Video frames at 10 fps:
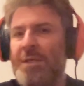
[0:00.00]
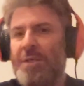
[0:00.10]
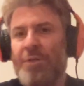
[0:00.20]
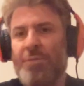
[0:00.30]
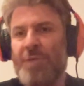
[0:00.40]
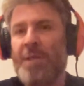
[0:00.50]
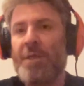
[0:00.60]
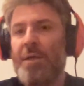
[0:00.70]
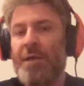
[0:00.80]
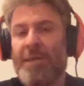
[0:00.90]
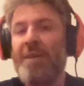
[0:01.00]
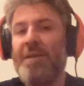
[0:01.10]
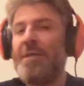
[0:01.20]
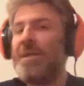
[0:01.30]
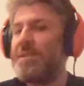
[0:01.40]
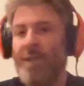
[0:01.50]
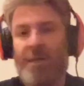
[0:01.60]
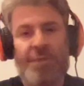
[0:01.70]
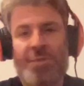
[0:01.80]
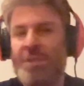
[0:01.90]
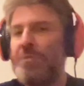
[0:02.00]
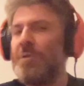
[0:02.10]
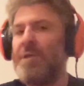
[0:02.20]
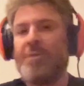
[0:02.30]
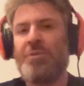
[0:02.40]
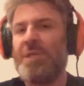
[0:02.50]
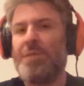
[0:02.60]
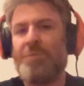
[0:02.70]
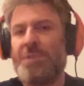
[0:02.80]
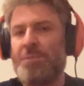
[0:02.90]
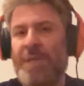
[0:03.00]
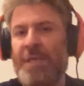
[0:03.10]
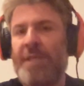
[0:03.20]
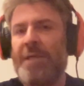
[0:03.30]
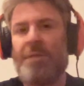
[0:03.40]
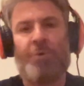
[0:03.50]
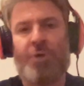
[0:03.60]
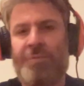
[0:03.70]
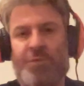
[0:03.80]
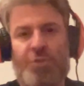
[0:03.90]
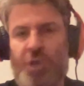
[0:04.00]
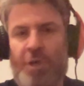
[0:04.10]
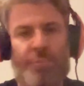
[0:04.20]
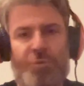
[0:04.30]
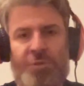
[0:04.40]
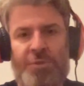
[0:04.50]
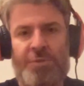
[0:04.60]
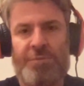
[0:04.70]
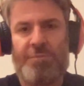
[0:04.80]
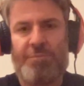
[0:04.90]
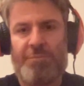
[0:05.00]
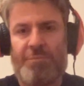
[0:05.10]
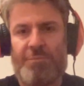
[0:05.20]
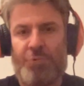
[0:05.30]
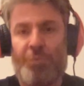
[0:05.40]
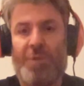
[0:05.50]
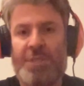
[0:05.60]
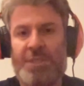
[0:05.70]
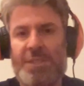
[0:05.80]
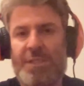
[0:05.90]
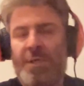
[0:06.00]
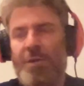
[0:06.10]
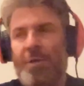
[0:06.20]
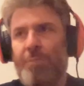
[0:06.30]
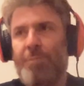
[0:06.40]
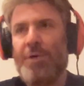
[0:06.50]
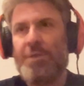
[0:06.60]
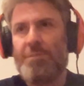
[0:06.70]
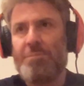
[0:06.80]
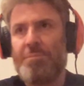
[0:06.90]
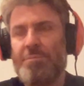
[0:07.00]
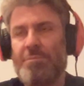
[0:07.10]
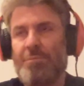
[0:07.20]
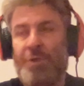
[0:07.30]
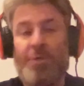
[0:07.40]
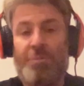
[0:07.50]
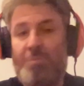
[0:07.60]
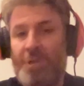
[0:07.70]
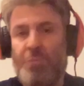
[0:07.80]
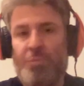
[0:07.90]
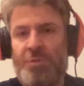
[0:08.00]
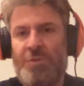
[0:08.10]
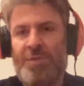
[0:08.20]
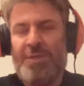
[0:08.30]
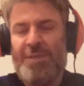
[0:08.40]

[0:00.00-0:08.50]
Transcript: You know, like, again, it's not illegal. I understand it was his payday and part of his job was to do this, but, you know, it was.